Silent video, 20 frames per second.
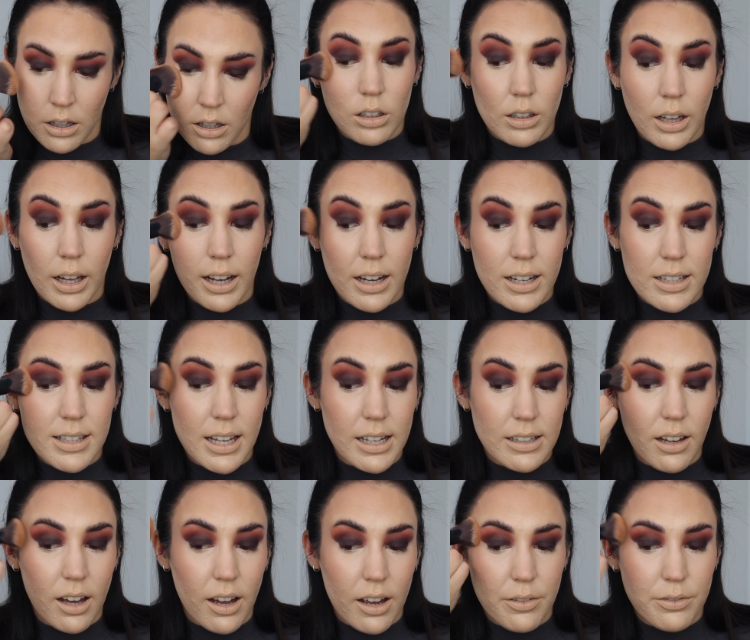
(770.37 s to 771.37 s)
Like I said,
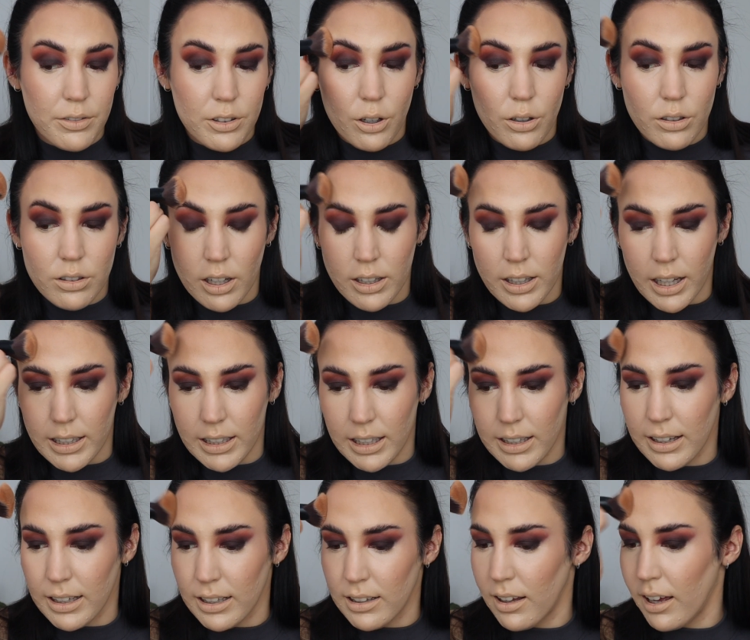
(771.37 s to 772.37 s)
I have not done
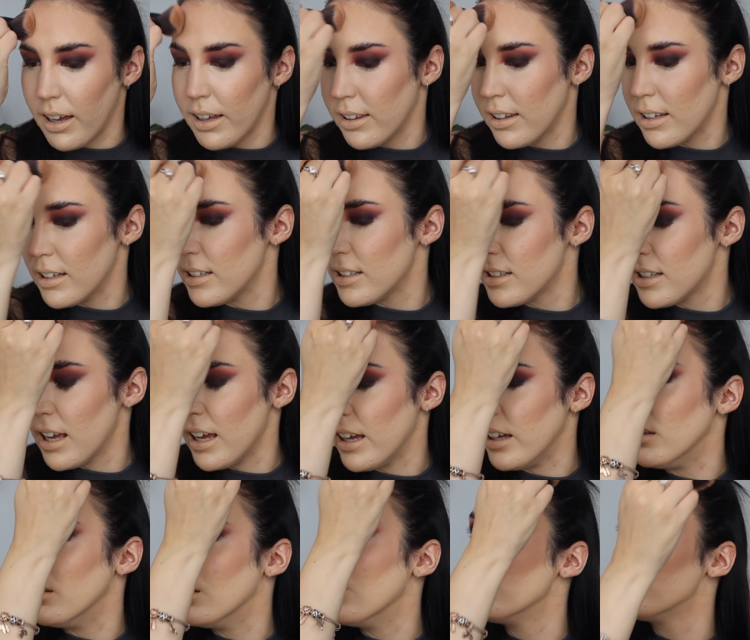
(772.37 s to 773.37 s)
anything like this
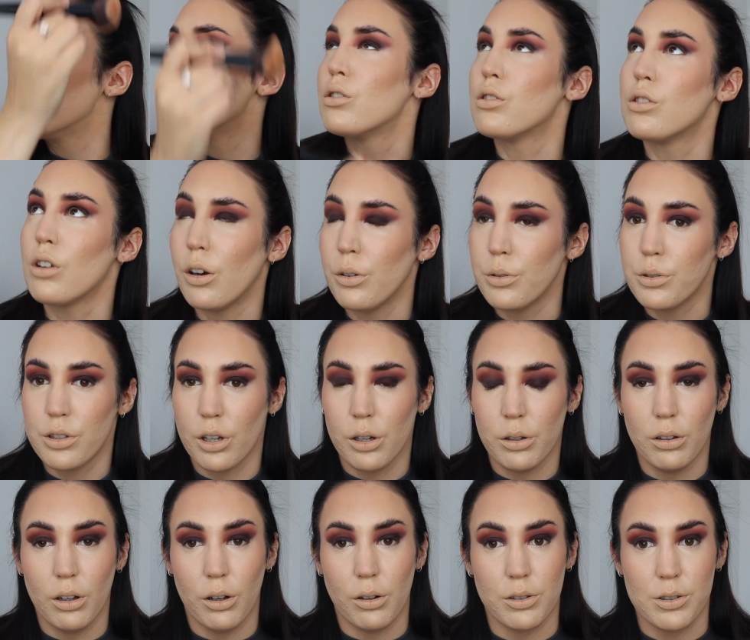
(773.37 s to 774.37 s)
in so
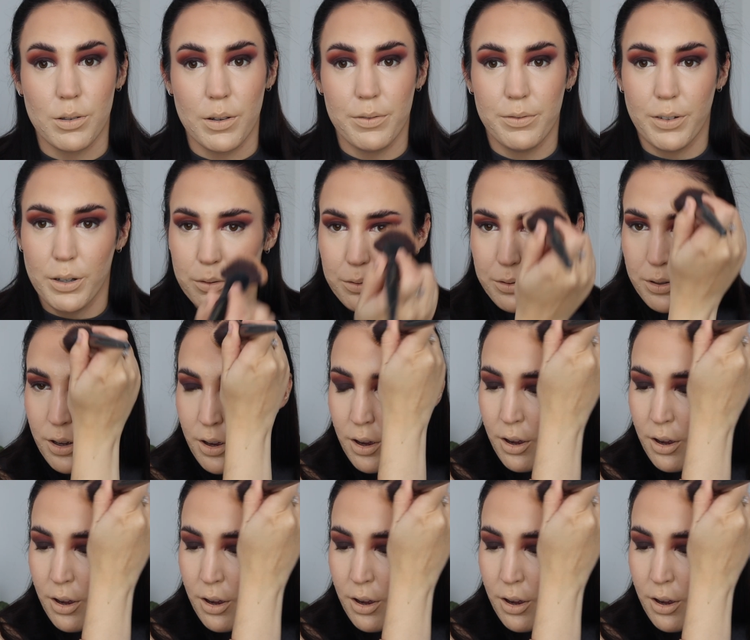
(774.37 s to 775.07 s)
long, so it feels